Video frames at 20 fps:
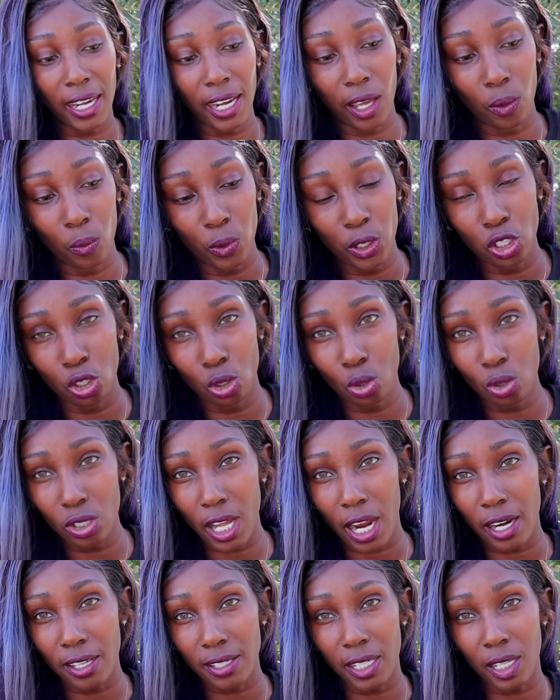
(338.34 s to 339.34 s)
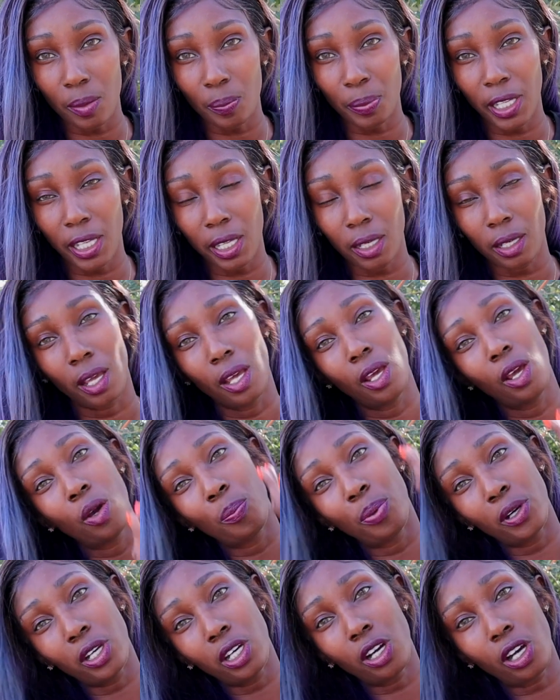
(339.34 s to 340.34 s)
and we used our template,
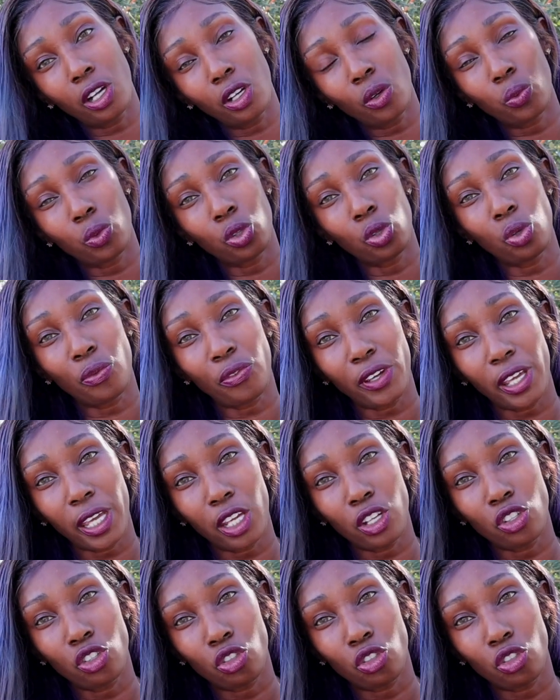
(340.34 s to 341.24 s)
put it on the roof, and